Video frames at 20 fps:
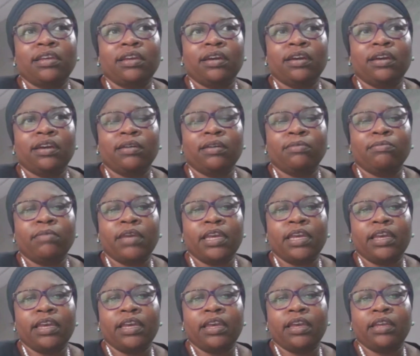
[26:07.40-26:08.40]
Um,
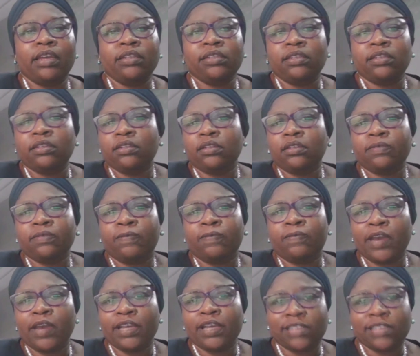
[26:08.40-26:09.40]

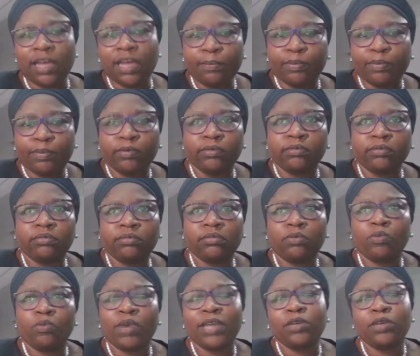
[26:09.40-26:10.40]
for example,
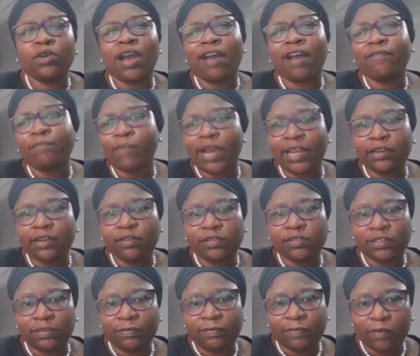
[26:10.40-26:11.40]
where you have minors
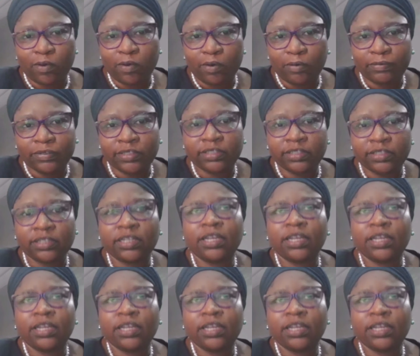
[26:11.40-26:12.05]
involved,